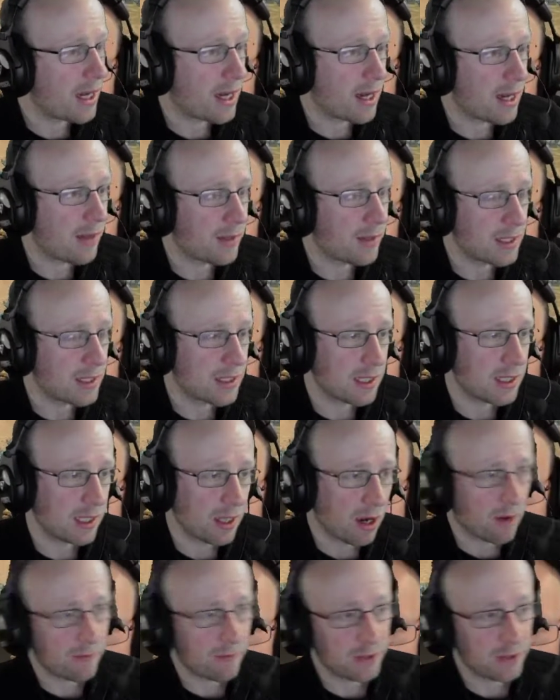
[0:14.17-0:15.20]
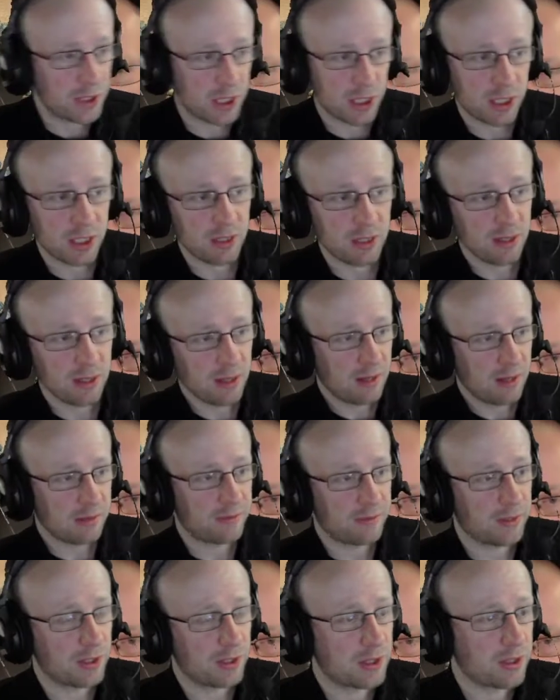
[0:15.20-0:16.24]
This is the Carthaginian
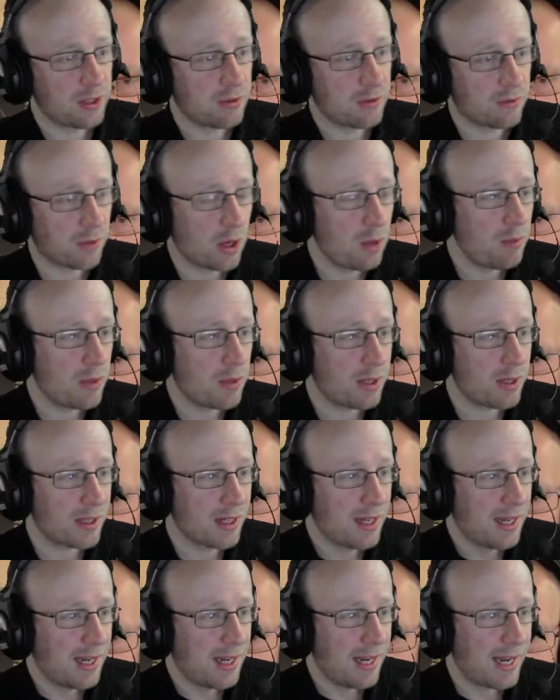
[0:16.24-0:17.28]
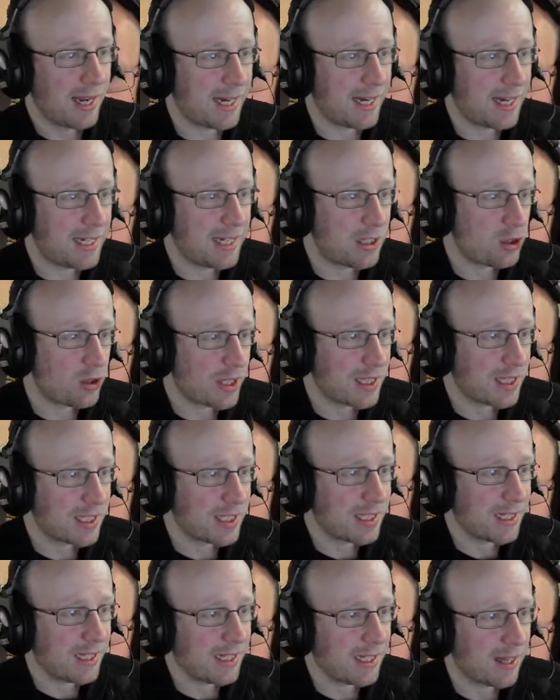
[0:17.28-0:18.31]
versus Roman. An
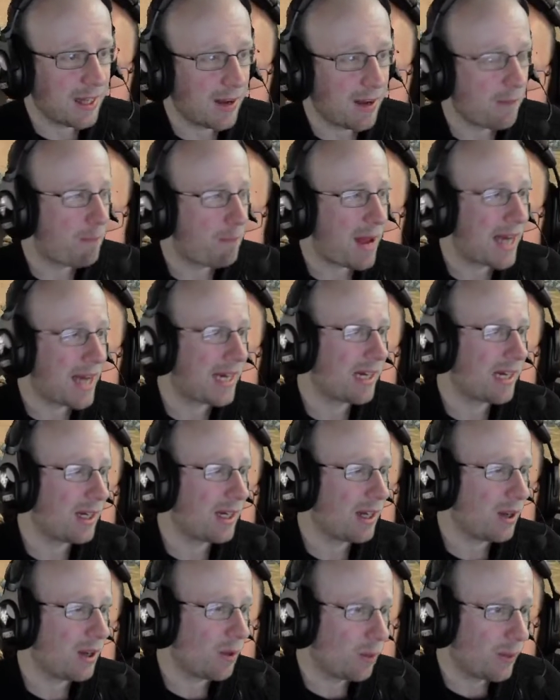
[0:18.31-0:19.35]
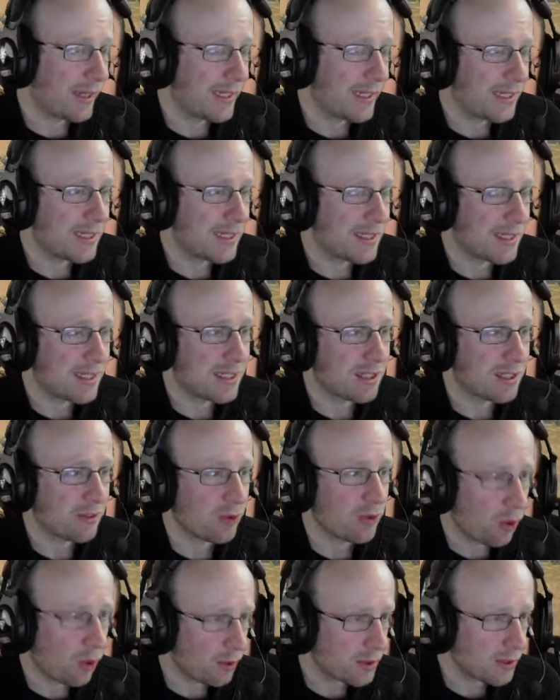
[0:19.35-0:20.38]
interesting battle awaits. This is of
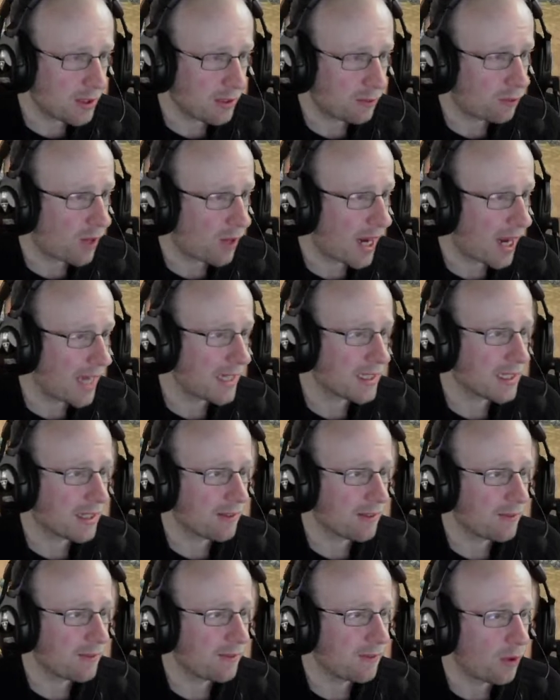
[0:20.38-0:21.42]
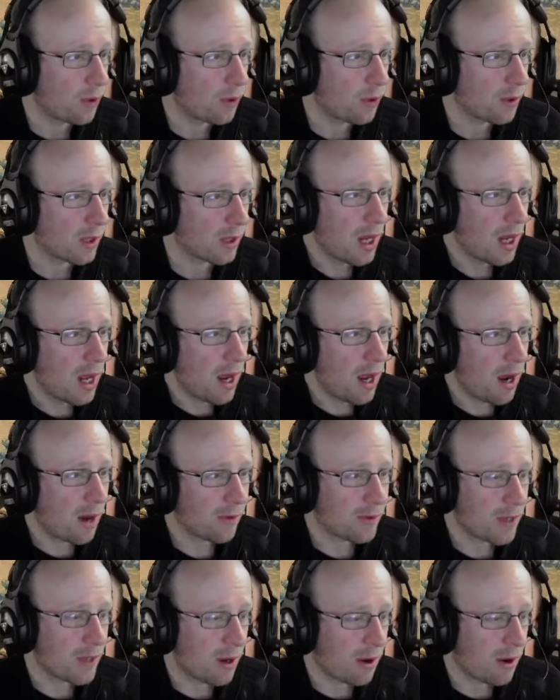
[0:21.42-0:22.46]
course the rise and fall
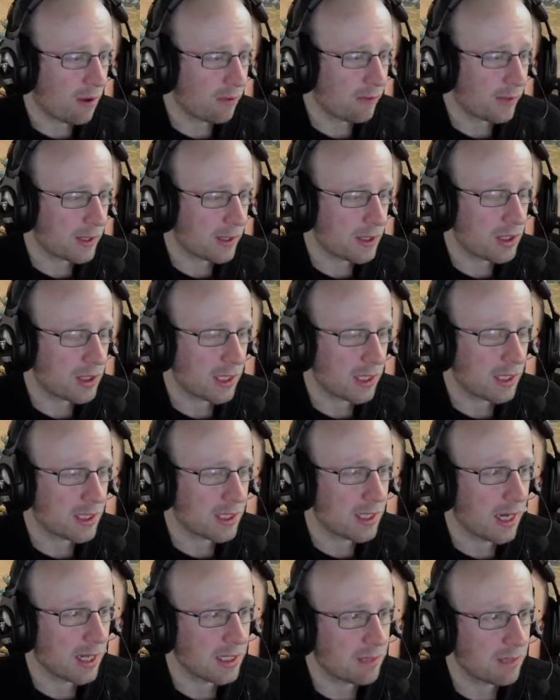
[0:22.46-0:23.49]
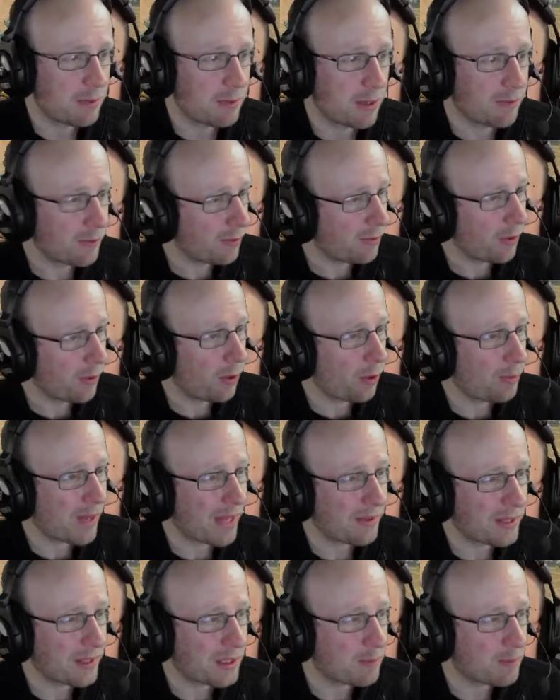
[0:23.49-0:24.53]
of Carthage. It's nice to be reviewing
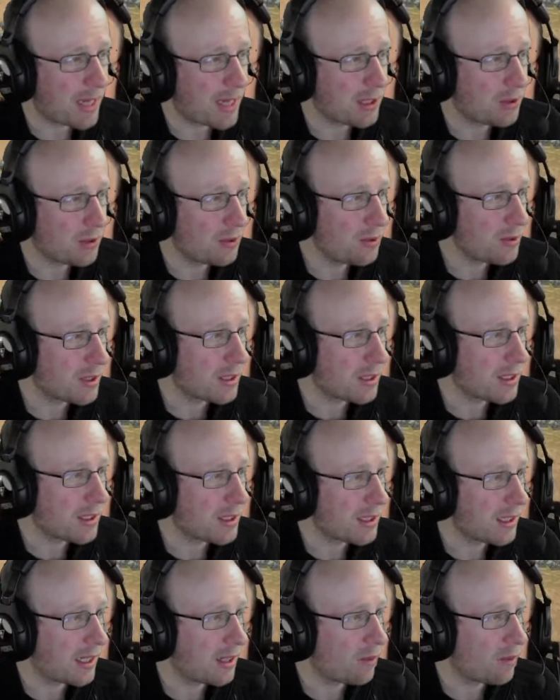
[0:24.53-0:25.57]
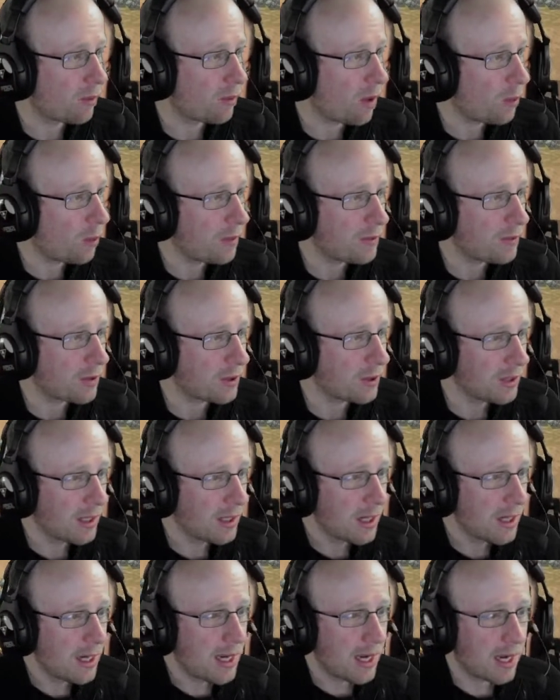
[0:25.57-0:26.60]
about these battles and seeing what we've done
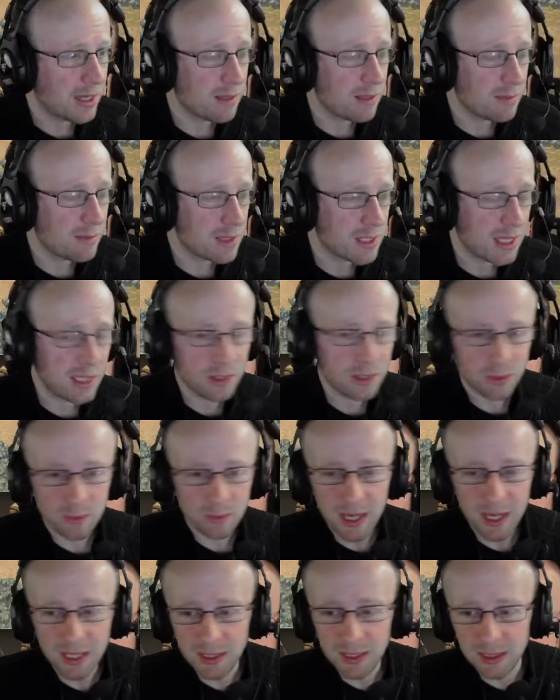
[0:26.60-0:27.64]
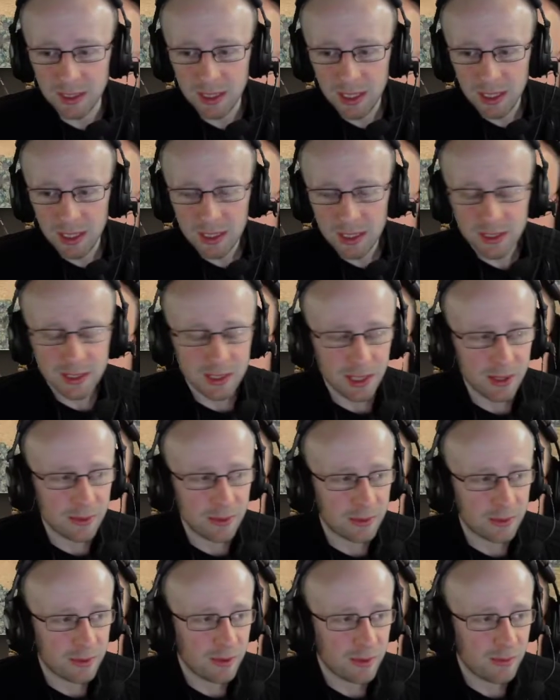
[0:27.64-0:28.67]
and the mistakes we made.
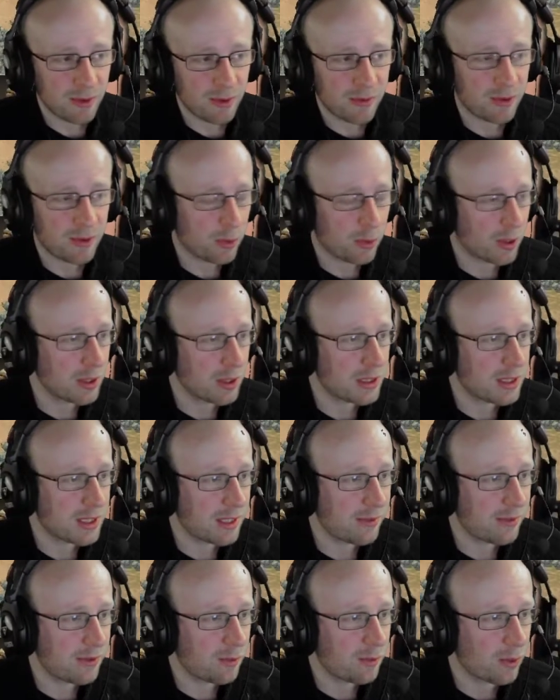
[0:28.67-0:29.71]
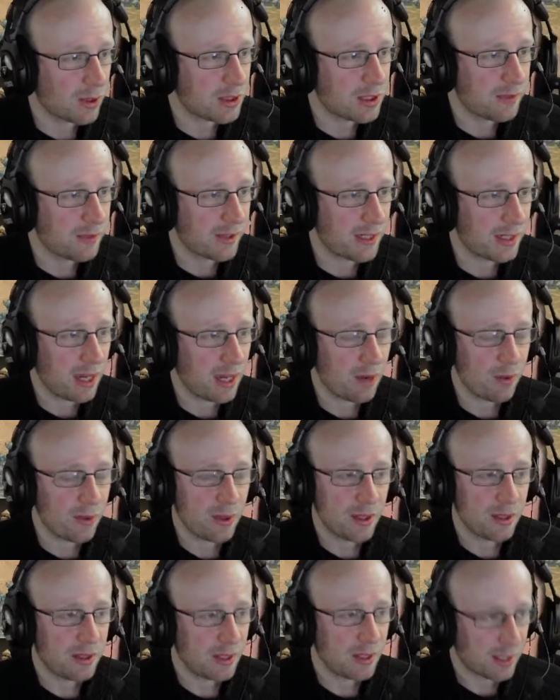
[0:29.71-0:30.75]
So if you've watched the video,
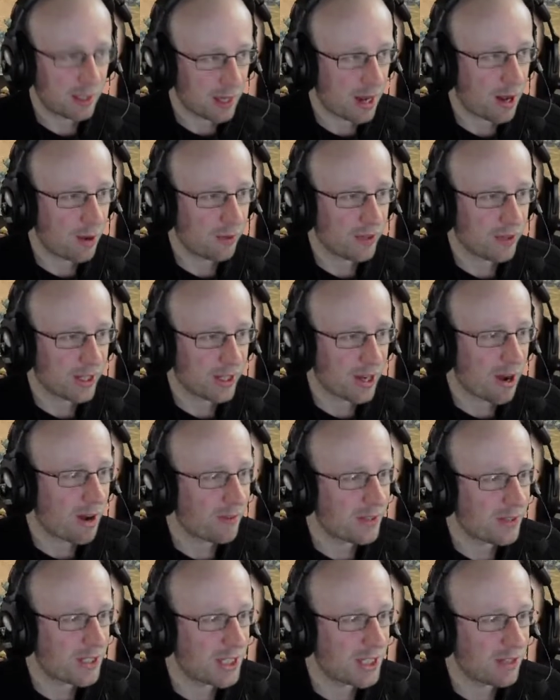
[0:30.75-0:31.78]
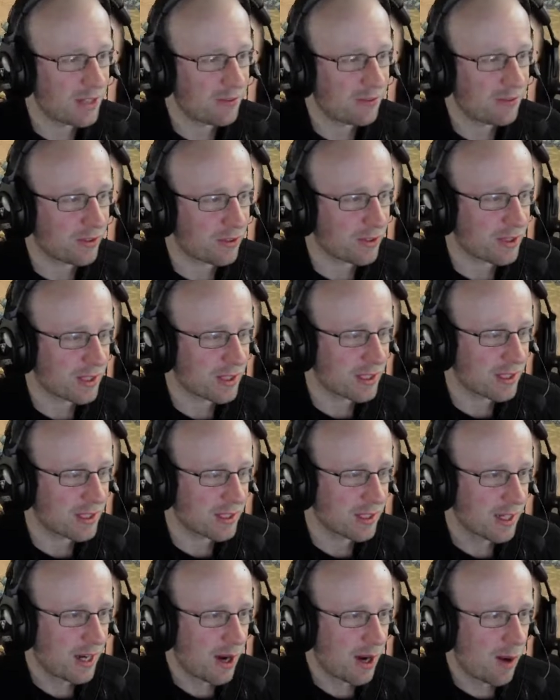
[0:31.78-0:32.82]
you know, the Carthaginian
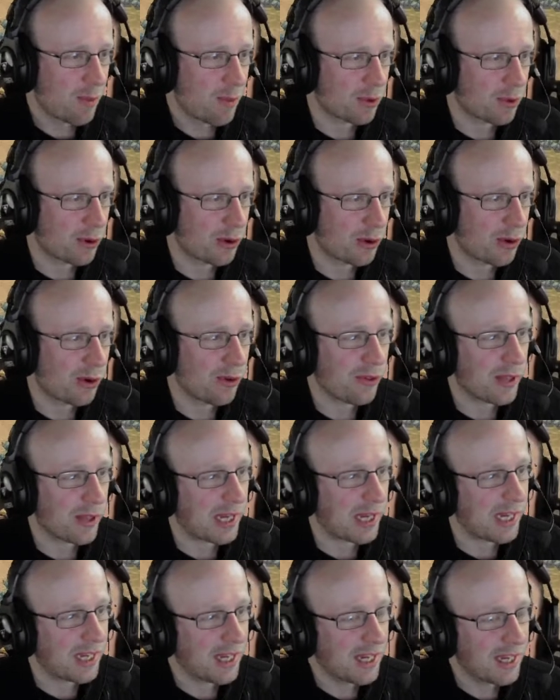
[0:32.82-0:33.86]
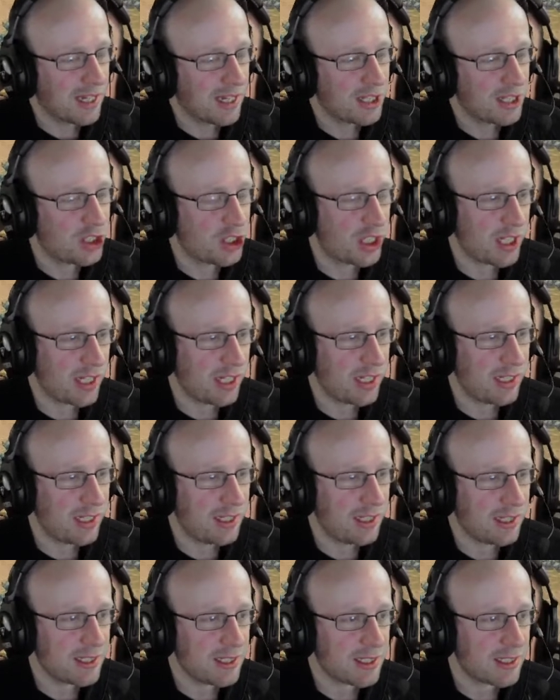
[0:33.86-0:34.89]
forces brought the
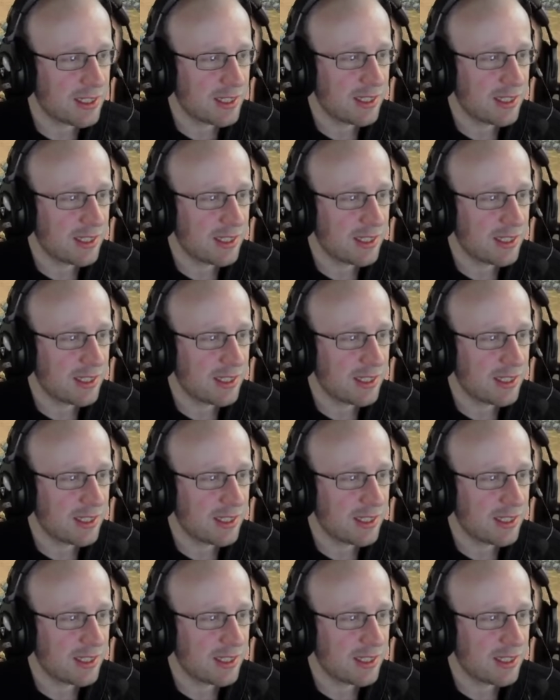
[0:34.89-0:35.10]
cheese